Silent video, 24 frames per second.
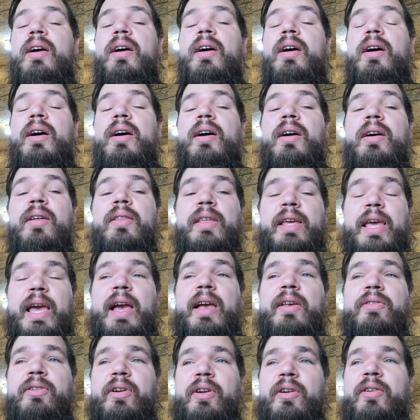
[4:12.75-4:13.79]
The
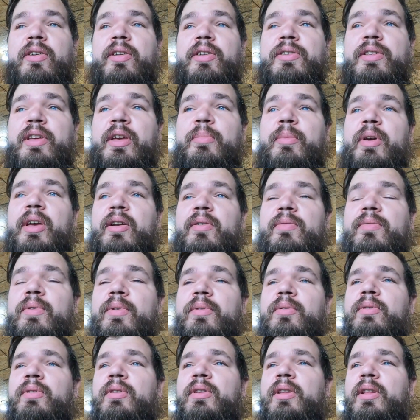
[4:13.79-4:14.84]
cast iron intake
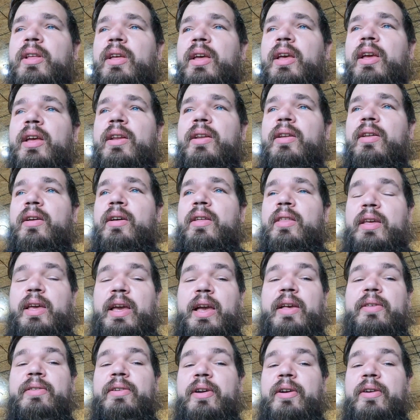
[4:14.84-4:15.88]
manifold and the
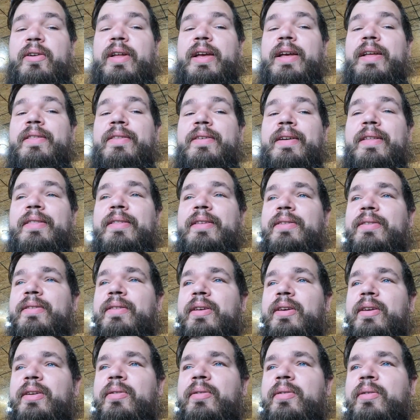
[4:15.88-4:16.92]
cast iron heads on this
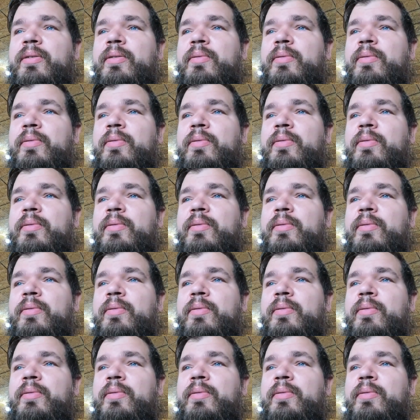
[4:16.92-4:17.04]
thing.